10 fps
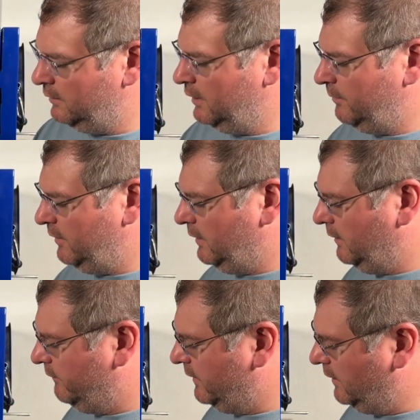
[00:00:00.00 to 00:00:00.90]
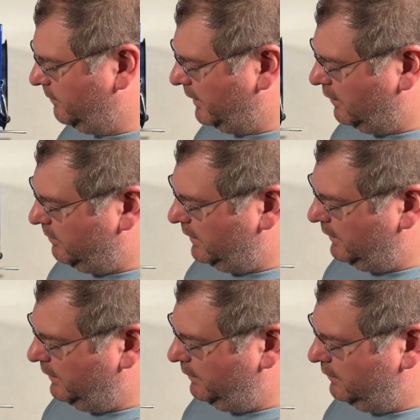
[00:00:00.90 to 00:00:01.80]
Let me find the power
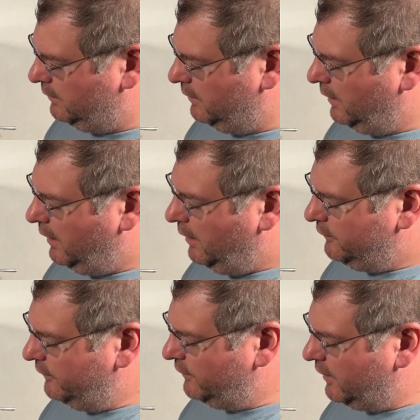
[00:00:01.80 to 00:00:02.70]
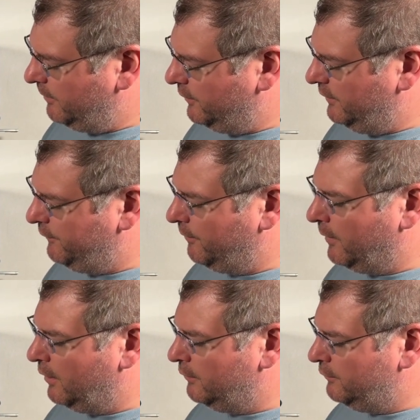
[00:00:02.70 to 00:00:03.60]
button here. So there's a couple different
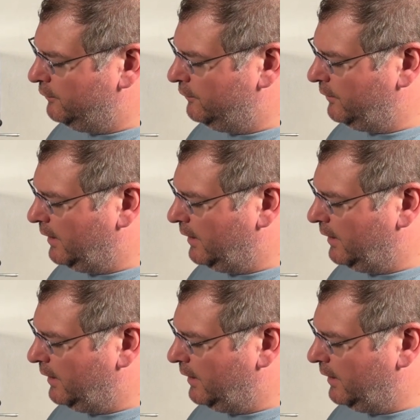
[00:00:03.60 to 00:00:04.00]
modes.